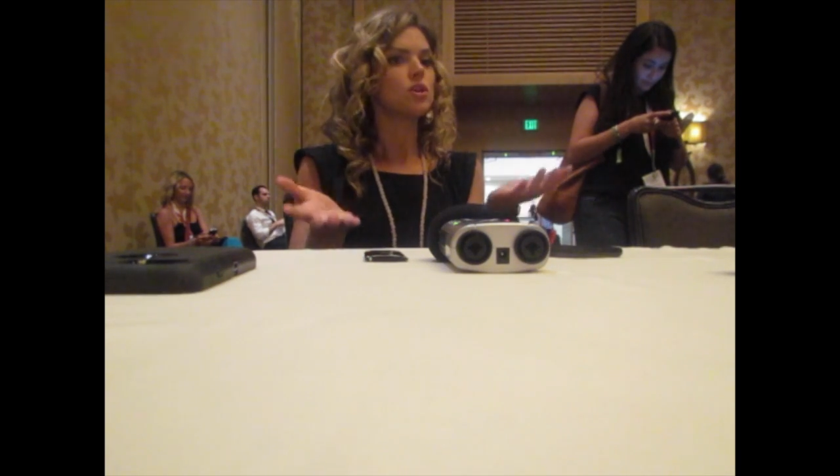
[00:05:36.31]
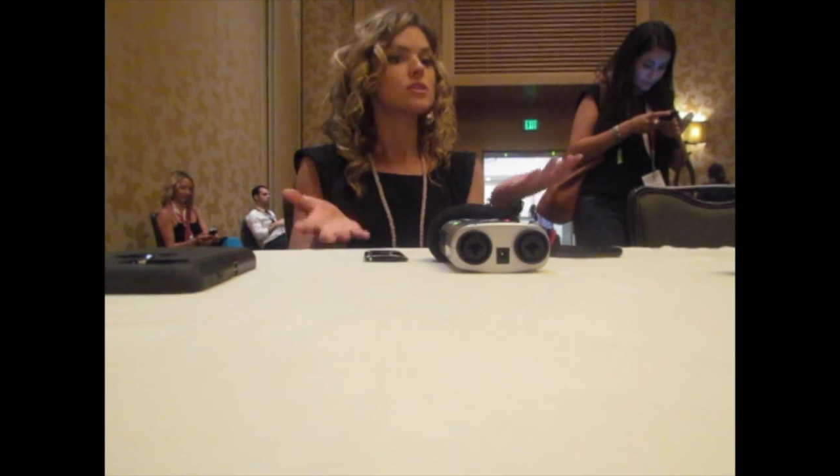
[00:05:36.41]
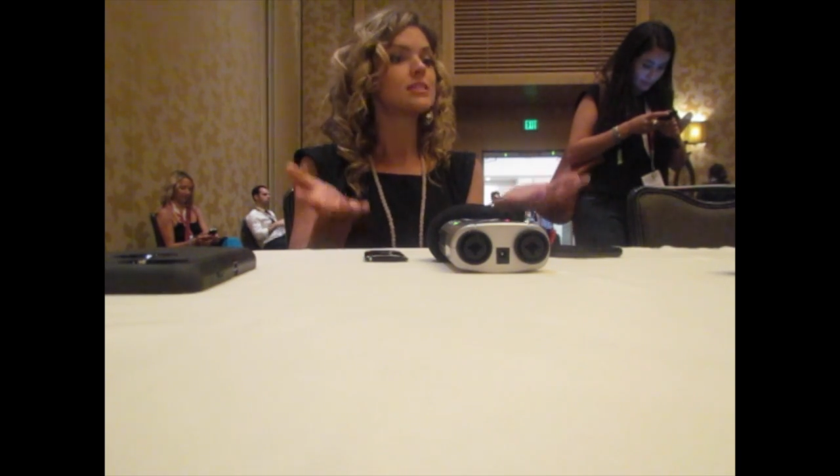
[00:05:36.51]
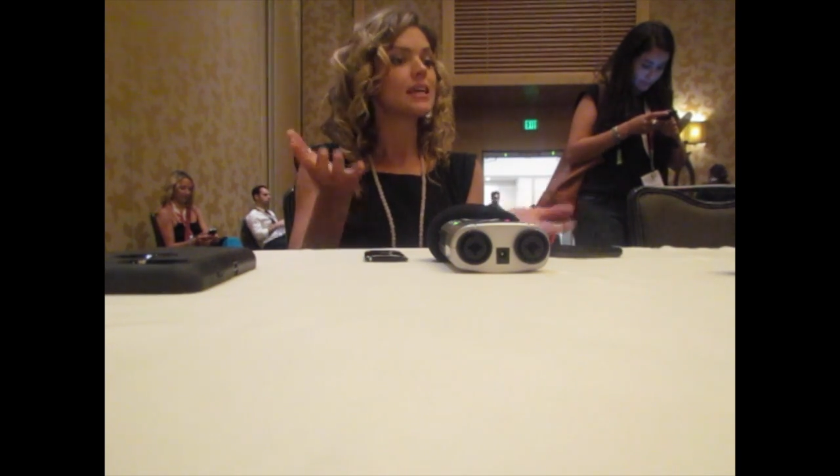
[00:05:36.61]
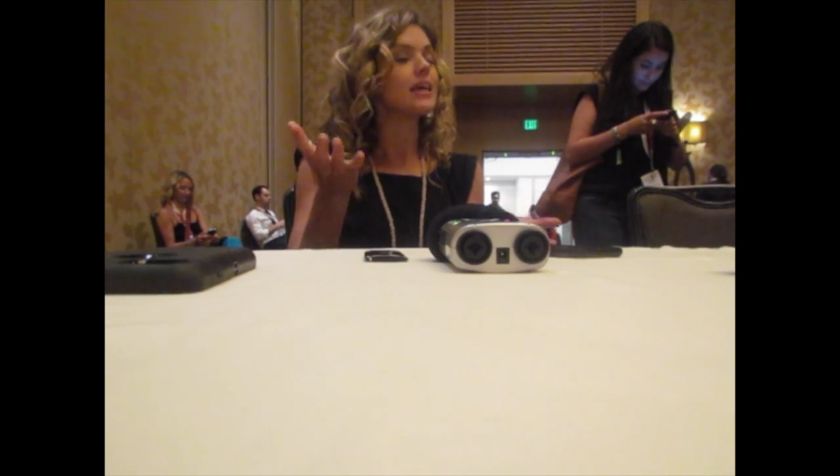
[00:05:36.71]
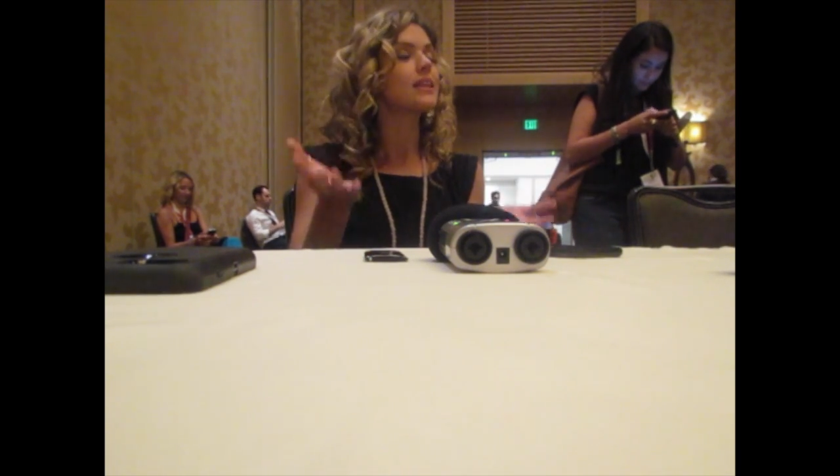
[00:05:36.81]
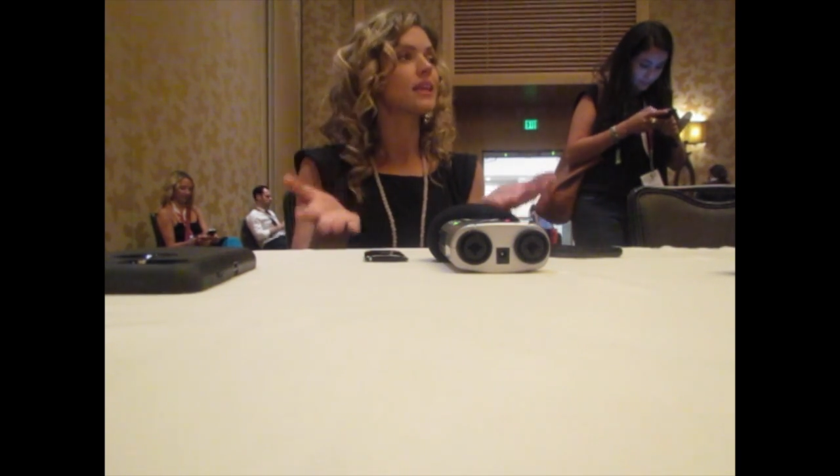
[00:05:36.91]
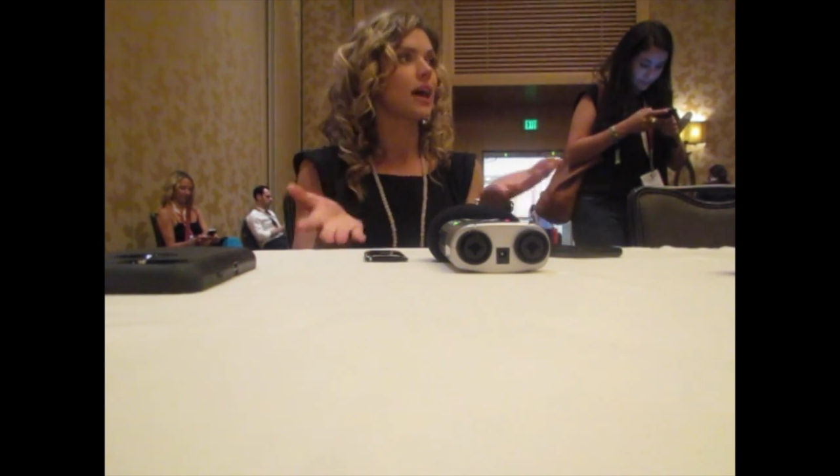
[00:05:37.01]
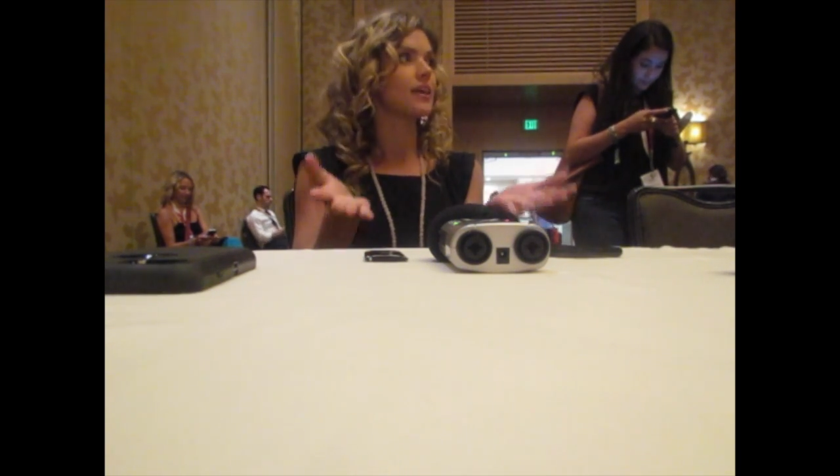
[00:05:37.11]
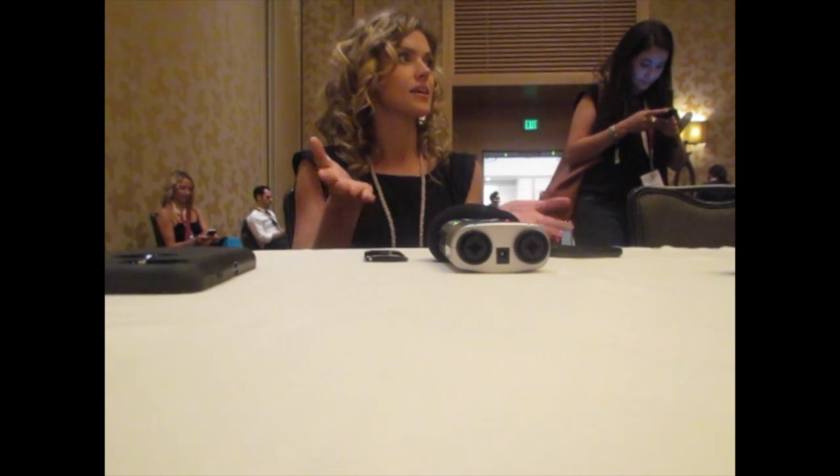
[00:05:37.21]
you're seeing the
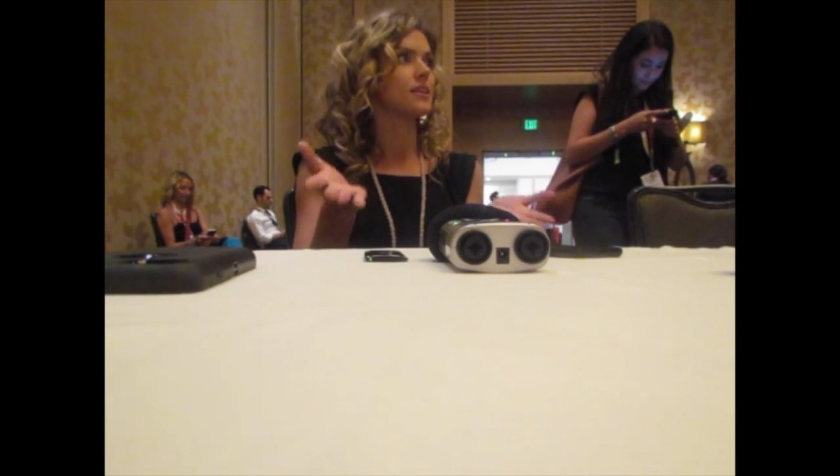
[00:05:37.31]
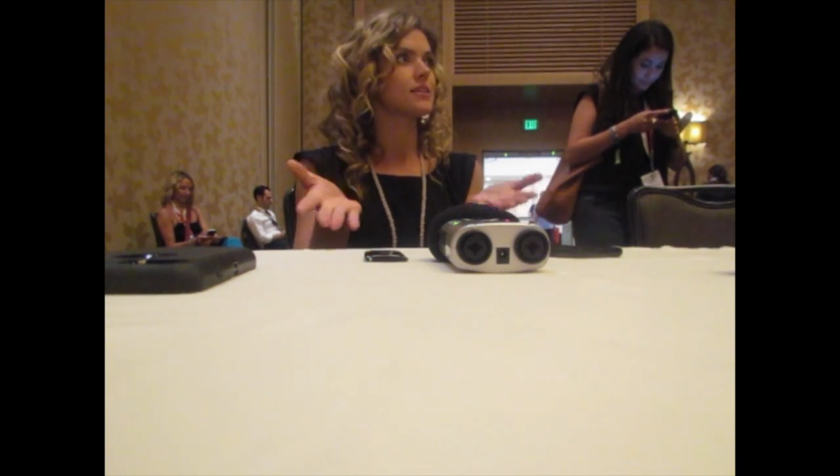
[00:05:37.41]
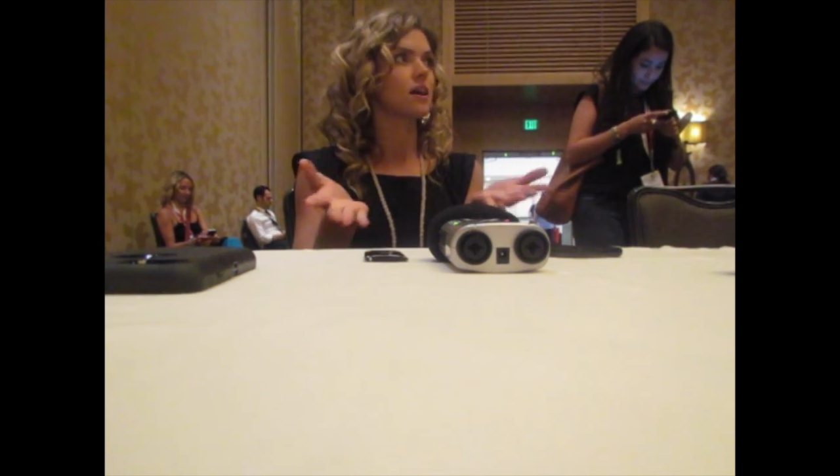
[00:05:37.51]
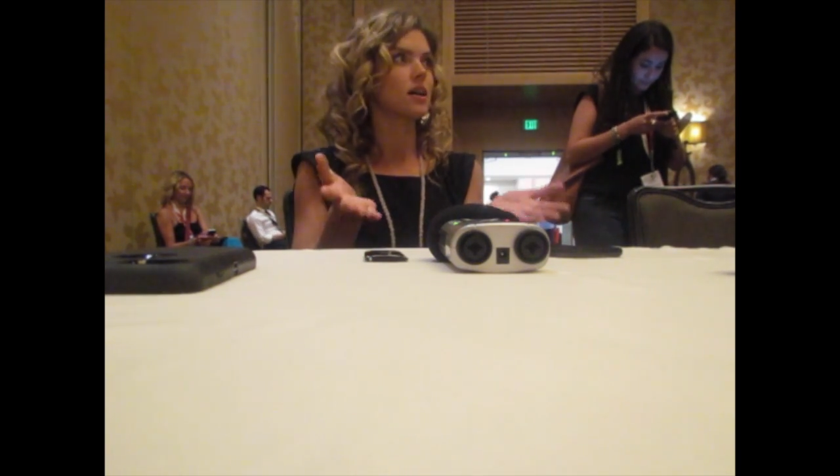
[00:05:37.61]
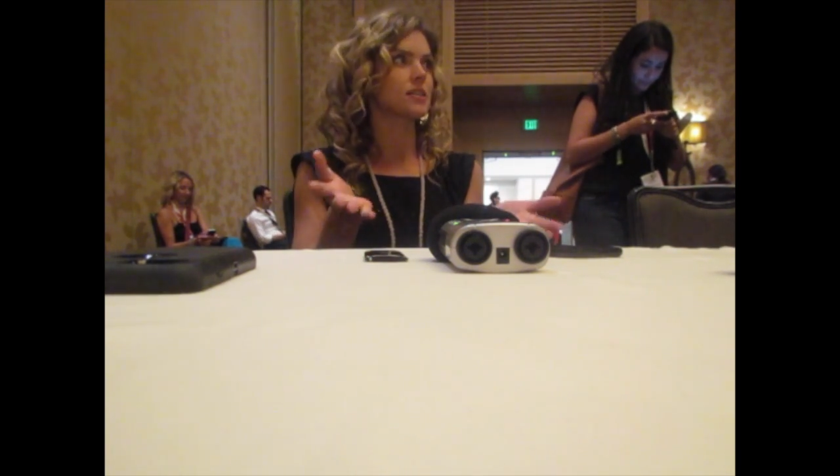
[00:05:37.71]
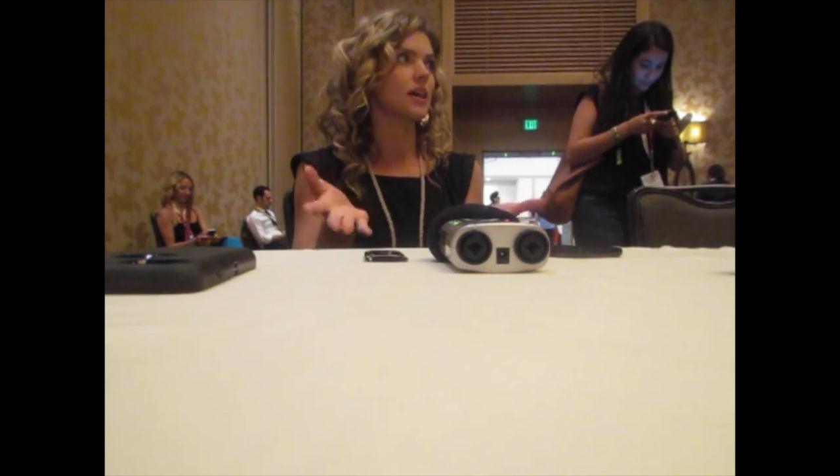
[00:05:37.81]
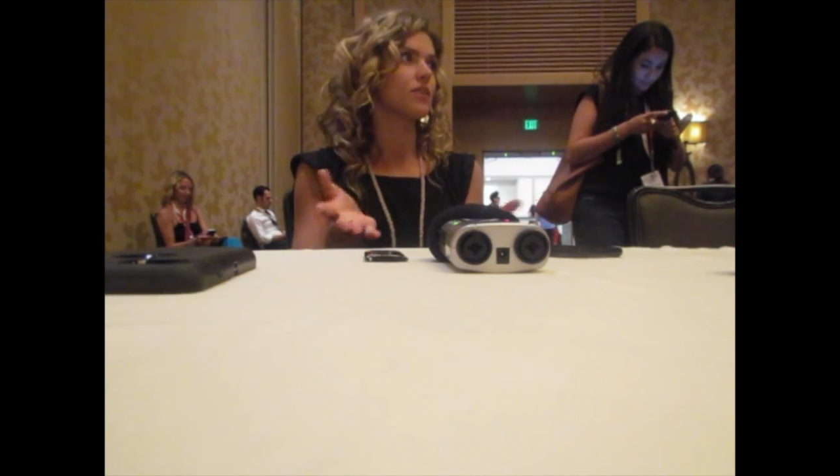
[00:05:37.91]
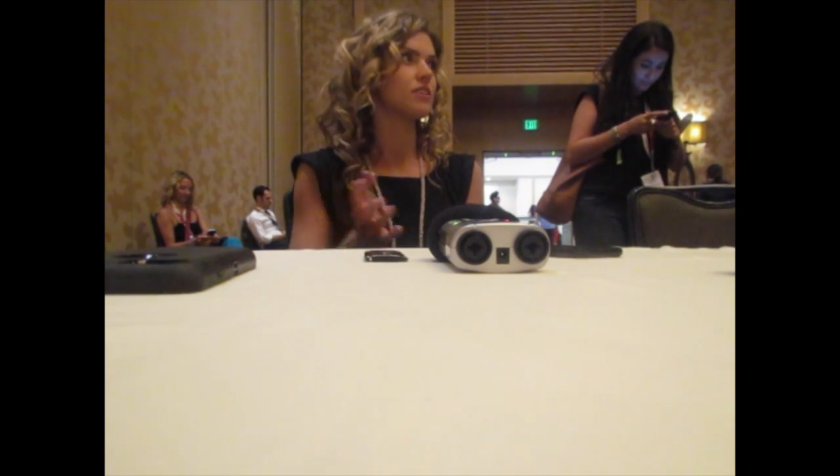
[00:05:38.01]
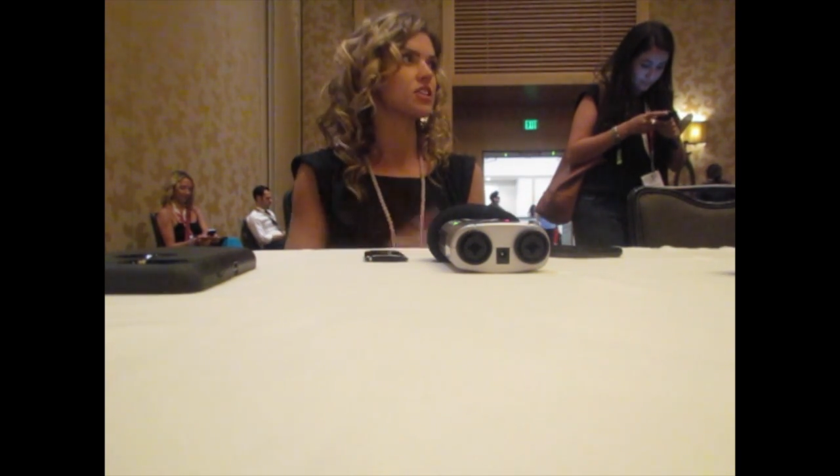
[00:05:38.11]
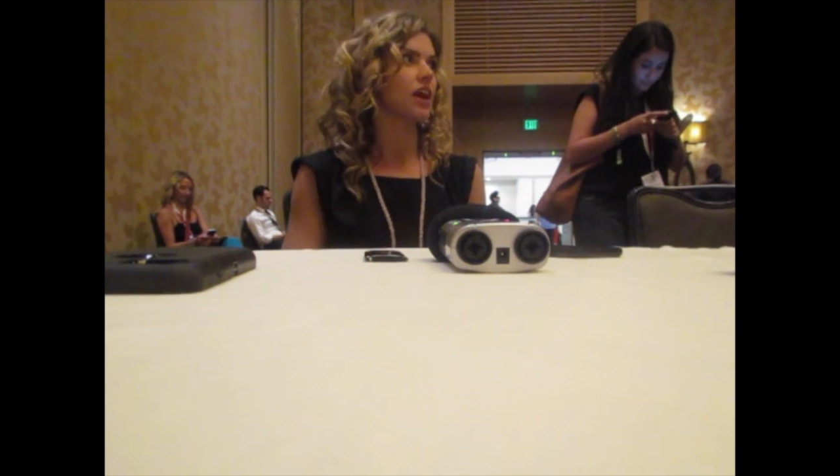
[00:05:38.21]
light and the dark
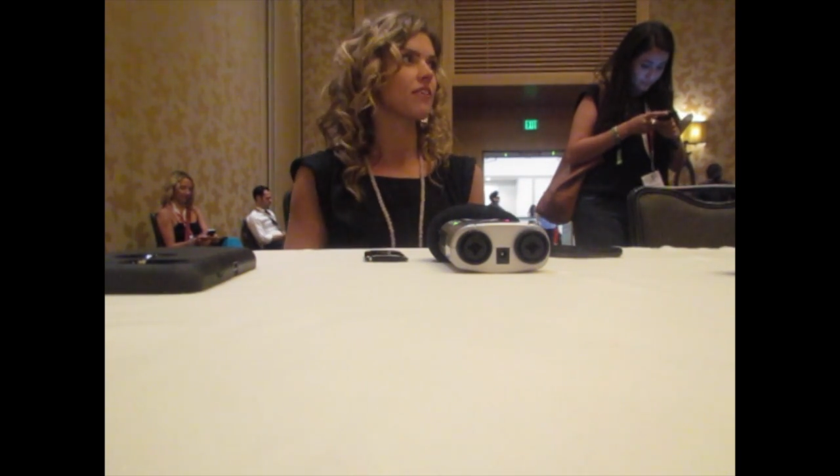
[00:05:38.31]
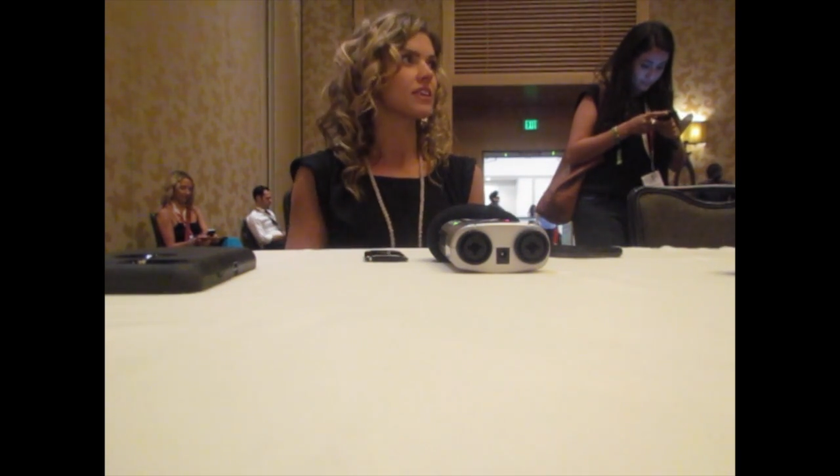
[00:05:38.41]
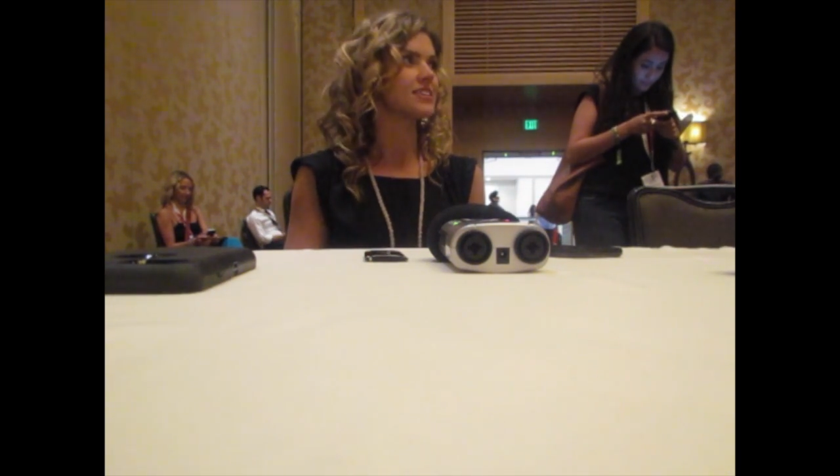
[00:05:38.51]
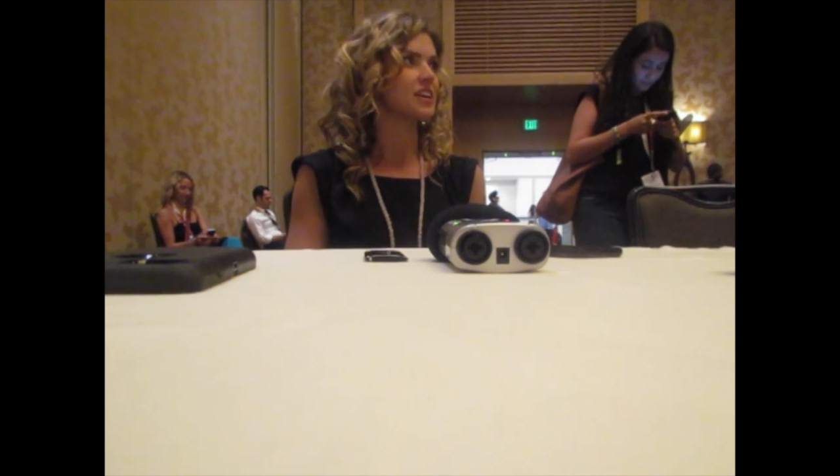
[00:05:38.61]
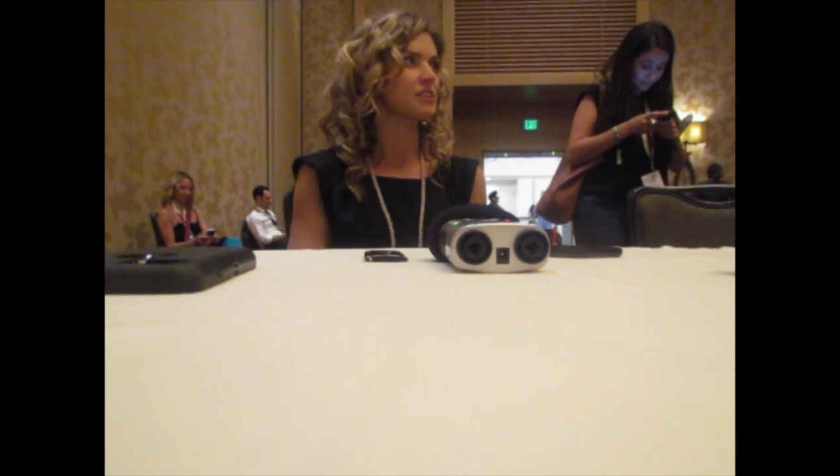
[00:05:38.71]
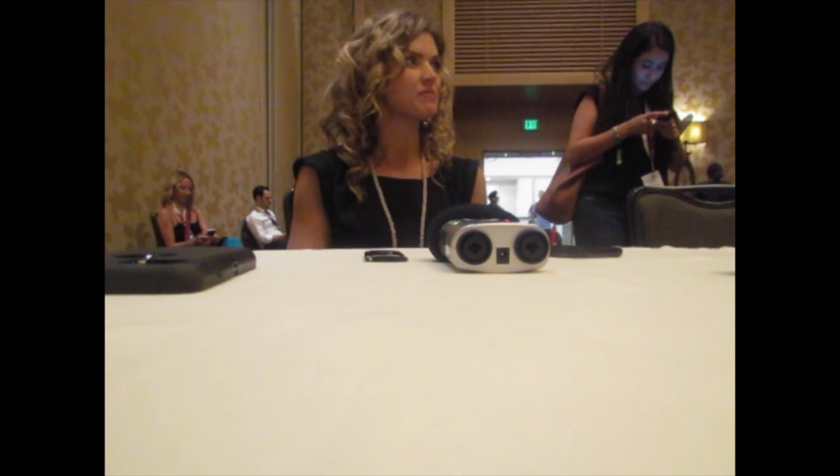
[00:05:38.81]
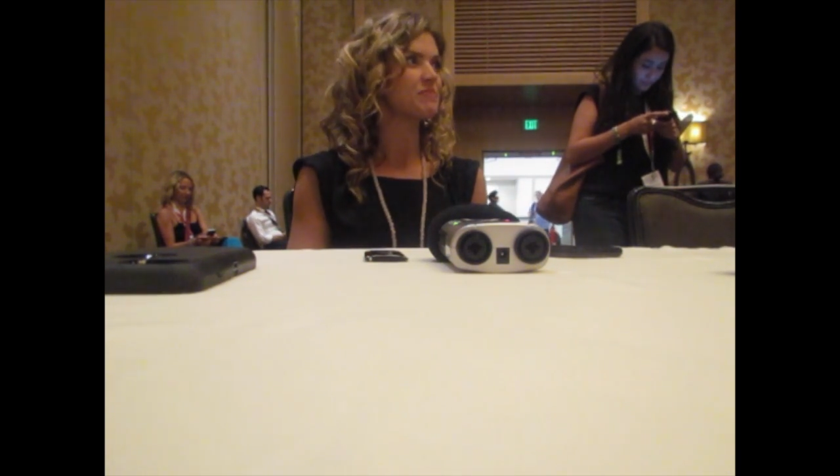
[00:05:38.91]
side of each character.